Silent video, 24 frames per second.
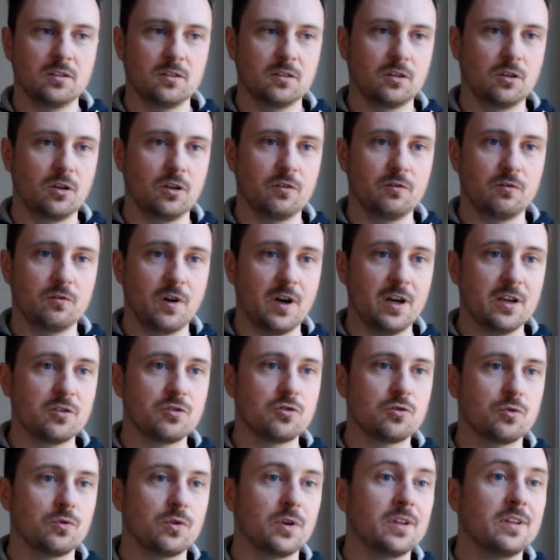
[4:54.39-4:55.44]
confined
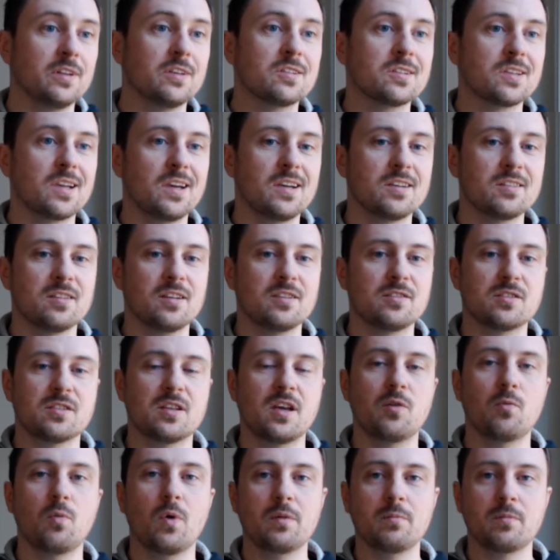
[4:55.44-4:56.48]
to, in this case, let's
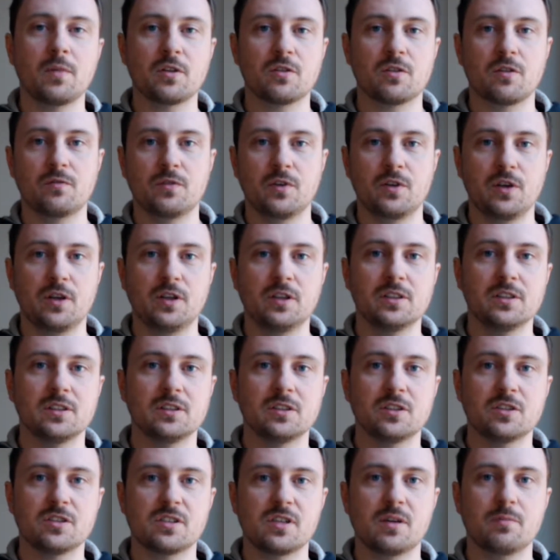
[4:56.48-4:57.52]
say 1 month of the year. In
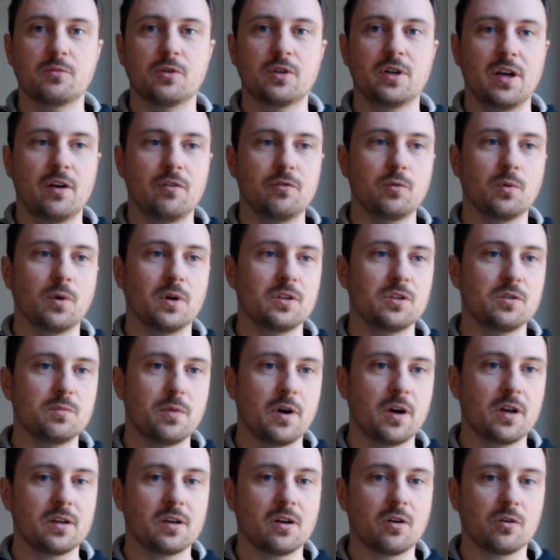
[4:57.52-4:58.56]
December, everyone is
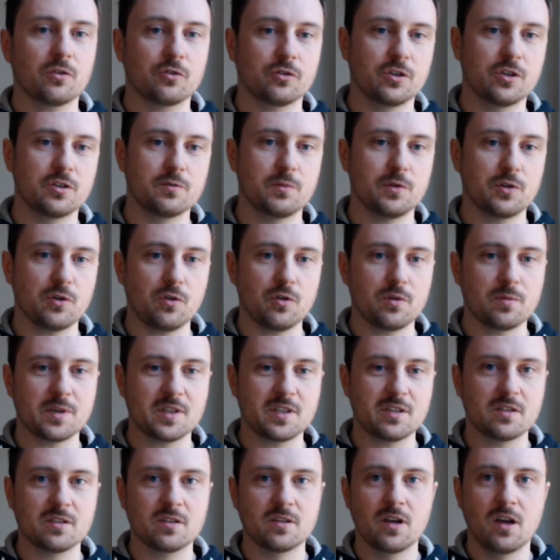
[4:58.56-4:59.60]
buying our Christmas
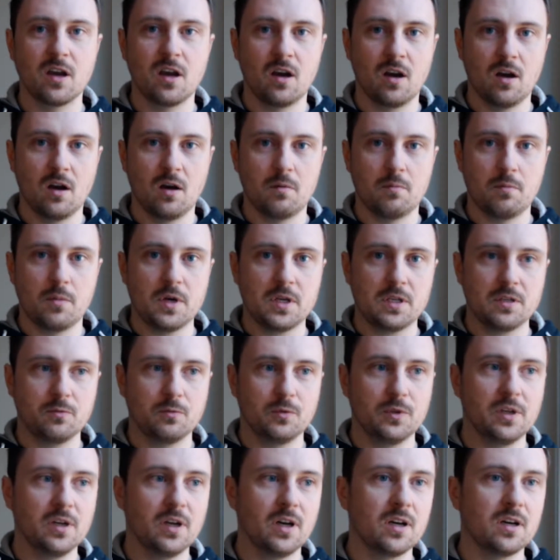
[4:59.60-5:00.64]
ornaments. But
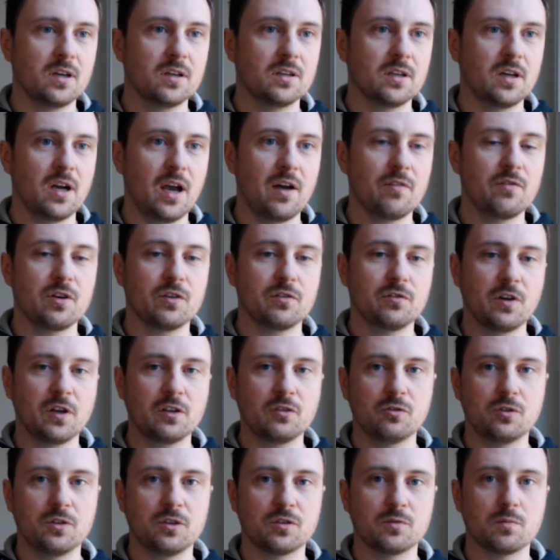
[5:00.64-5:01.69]
we have a
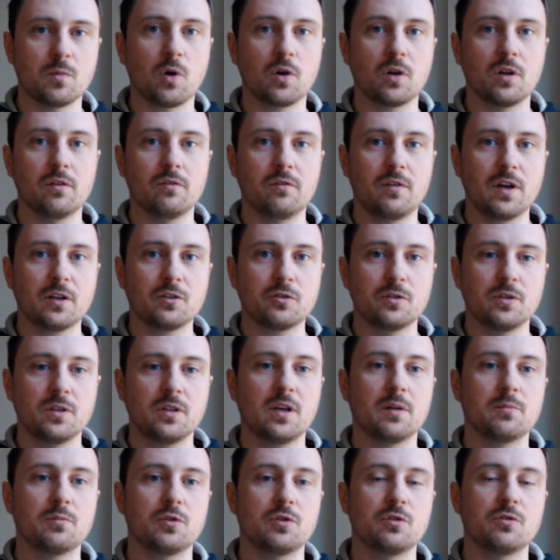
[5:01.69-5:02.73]
factory, a small little factory
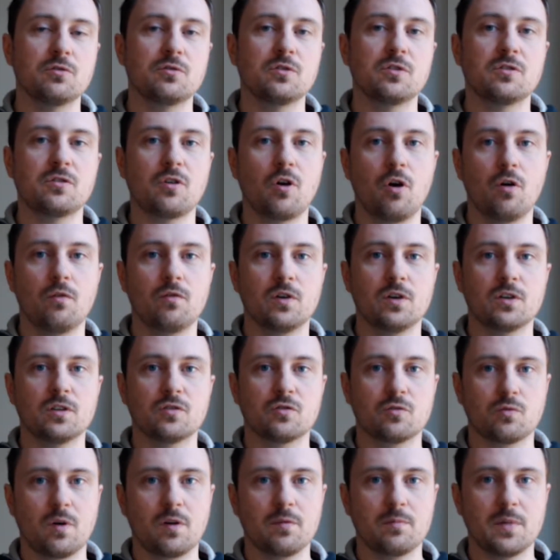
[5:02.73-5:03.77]
that produces over
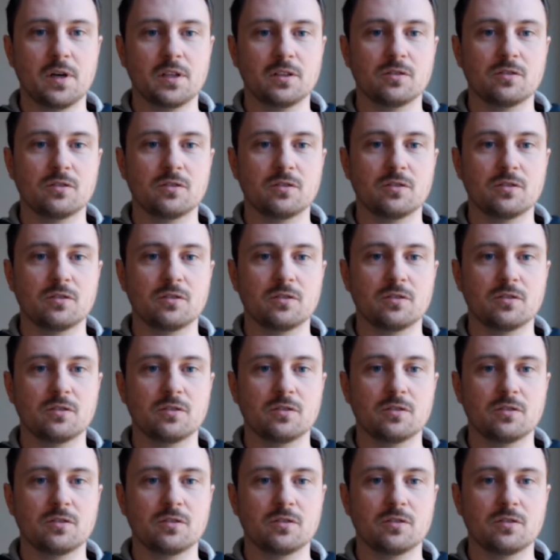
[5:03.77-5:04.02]
12 months